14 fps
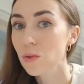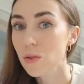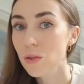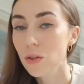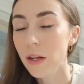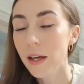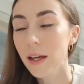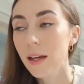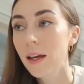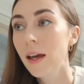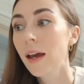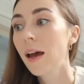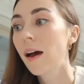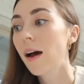student
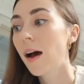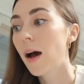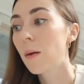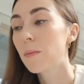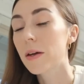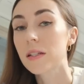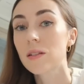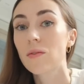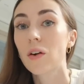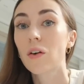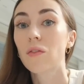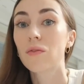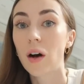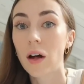because of her
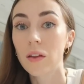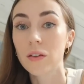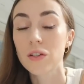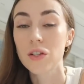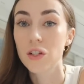father's